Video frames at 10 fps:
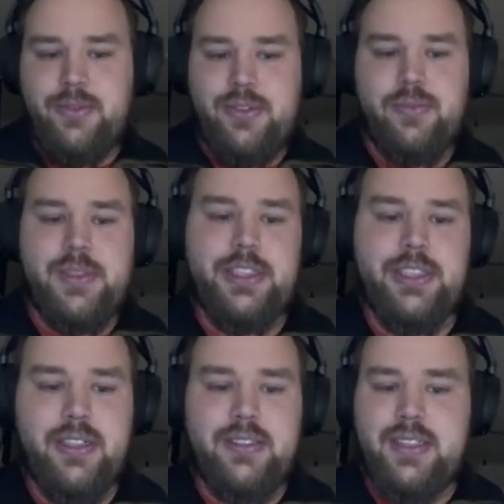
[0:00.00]
switch it
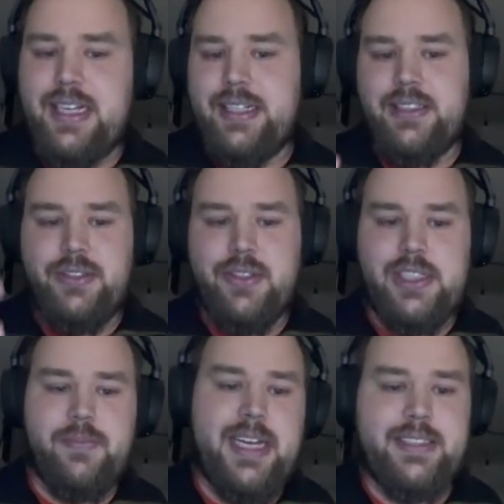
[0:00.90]
on and you
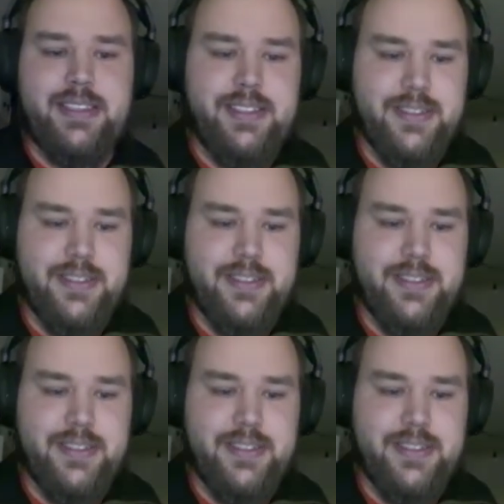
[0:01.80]
expect